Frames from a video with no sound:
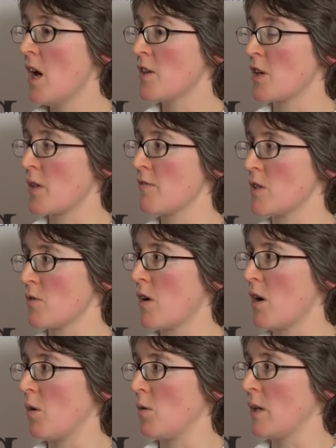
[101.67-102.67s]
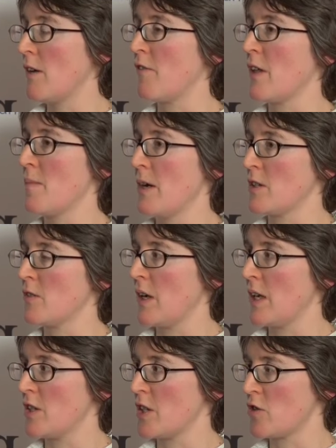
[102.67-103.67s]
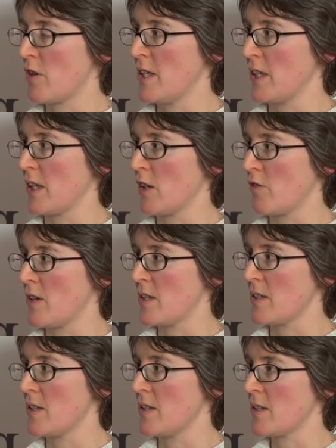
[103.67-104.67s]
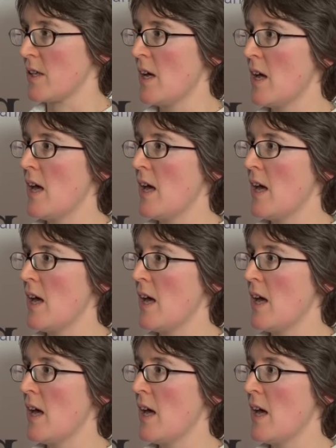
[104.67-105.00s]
So there is a role if the amount of LNG trading increases.